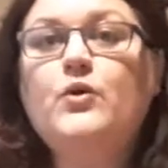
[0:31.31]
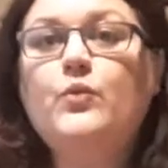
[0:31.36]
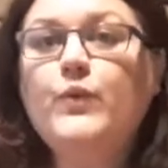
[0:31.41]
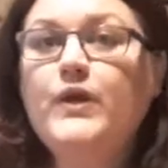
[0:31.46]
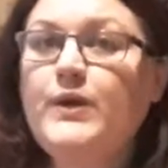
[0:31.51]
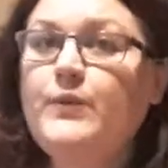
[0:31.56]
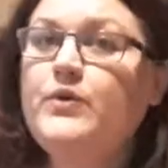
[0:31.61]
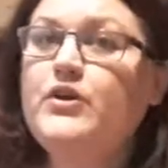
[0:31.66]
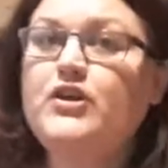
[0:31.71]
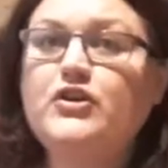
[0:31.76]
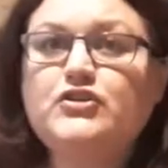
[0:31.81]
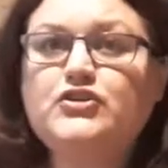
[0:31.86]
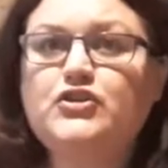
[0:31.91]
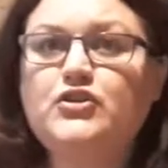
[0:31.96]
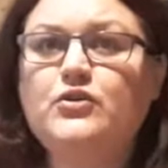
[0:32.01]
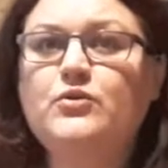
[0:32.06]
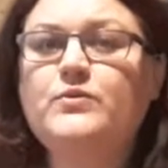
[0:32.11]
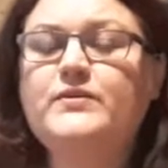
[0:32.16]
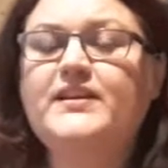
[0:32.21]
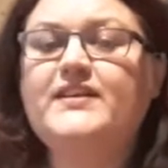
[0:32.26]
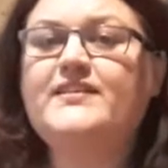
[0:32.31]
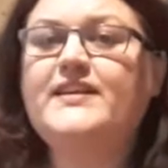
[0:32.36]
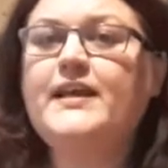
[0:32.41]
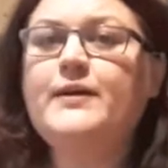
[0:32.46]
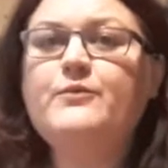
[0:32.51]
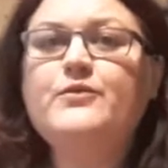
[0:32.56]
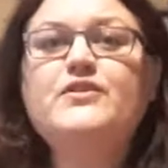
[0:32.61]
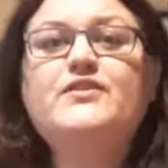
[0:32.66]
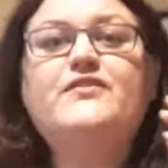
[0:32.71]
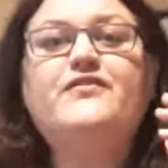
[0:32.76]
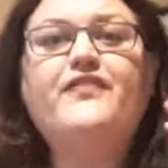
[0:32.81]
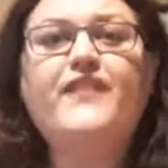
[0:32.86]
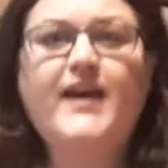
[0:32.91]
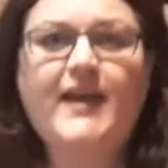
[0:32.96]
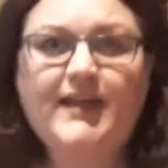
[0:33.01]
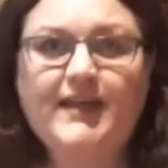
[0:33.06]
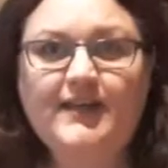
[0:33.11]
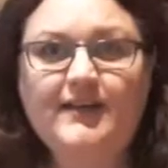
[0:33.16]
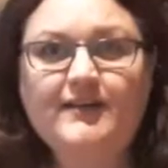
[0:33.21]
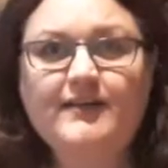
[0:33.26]
We were not taught this. It was
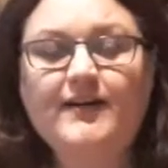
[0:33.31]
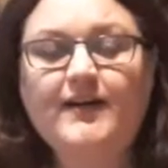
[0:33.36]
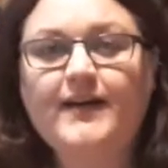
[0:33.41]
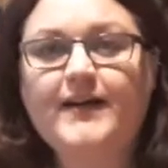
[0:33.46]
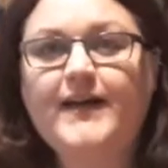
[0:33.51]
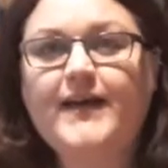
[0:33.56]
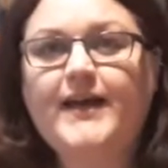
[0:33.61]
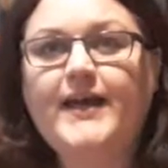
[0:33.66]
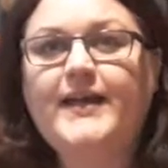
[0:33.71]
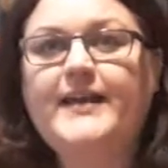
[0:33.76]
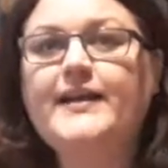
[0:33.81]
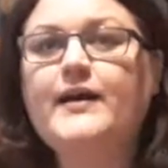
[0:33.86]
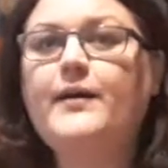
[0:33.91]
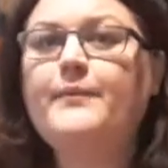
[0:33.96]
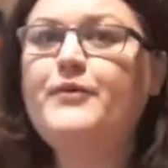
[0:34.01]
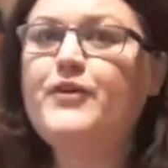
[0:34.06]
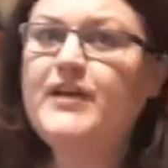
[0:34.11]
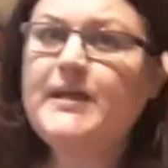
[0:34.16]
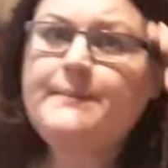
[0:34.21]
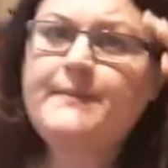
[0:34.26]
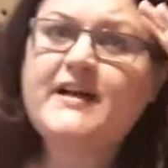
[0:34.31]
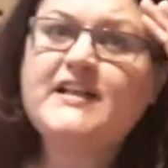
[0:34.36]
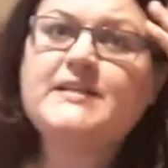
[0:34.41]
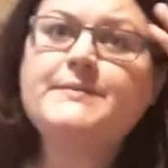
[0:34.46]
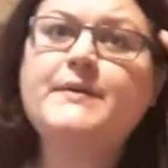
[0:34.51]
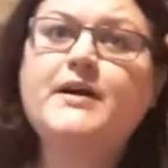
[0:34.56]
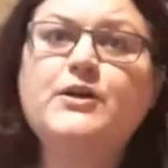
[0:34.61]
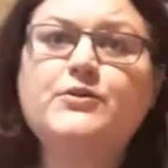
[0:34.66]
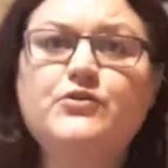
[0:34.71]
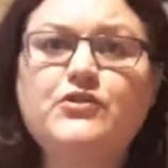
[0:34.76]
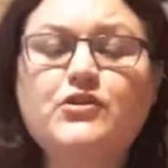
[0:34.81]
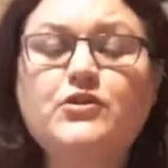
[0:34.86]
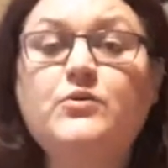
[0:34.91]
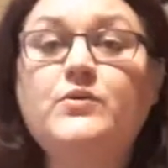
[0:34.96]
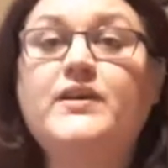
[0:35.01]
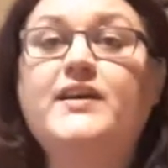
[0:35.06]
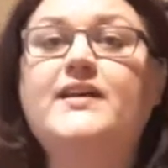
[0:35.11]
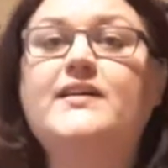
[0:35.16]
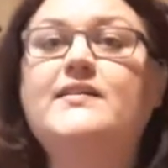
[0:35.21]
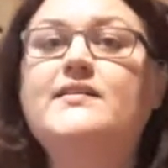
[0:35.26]
vague, okay? Now, I'm looking back to my own
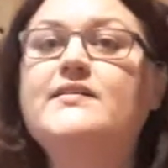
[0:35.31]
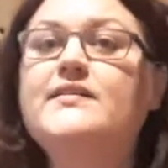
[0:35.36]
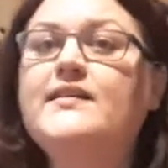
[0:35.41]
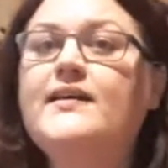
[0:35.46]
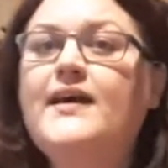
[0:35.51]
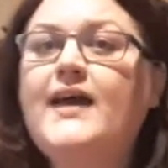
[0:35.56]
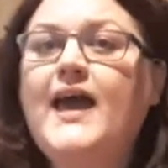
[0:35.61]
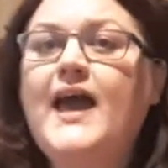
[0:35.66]
school years,